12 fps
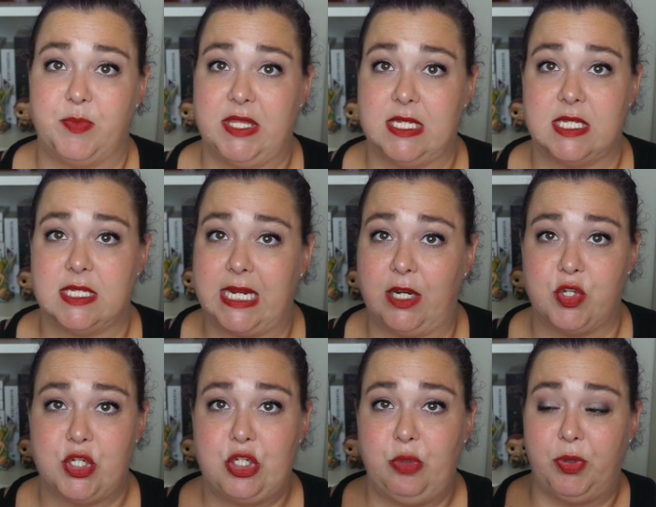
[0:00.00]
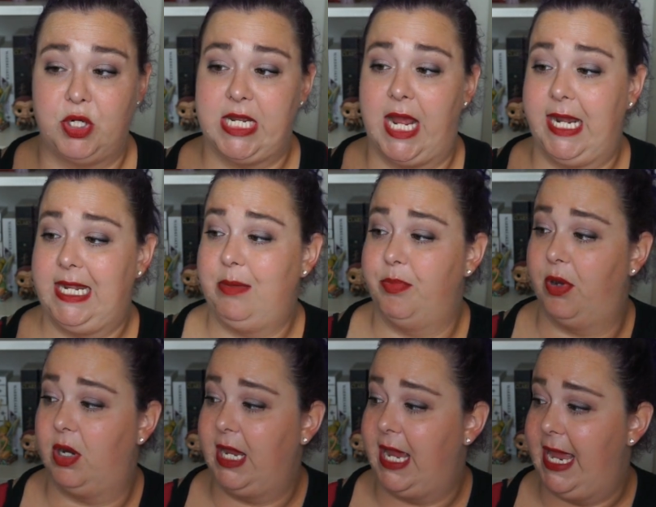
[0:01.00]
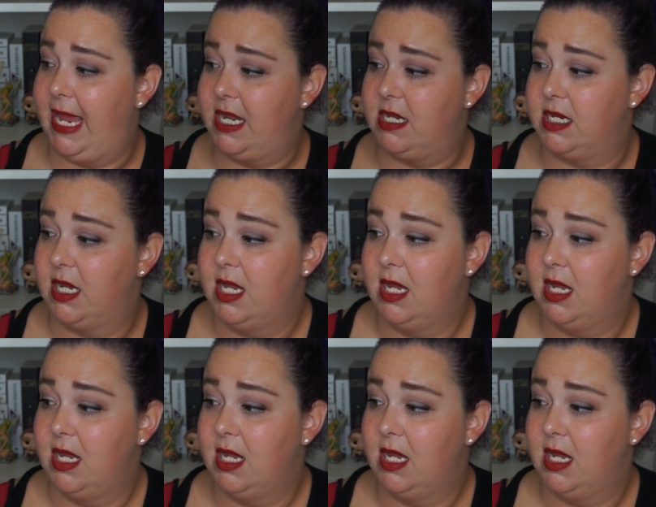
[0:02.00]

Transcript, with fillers: but this is like a super tiny book and